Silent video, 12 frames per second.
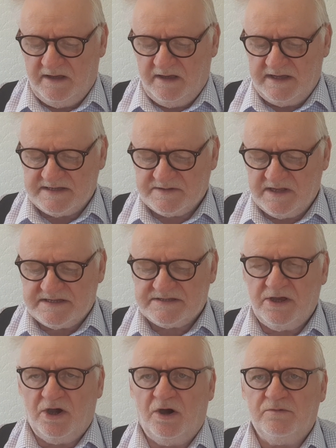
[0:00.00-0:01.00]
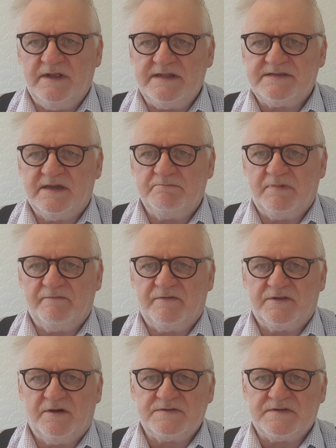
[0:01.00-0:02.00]
It's the only timber, for
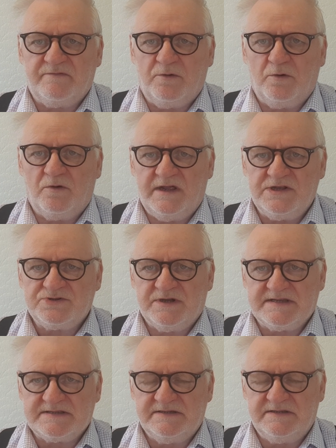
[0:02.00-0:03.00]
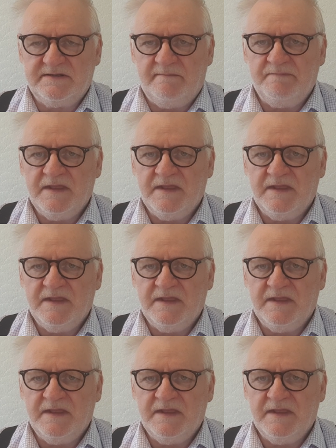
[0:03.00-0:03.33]
those of you who are interested,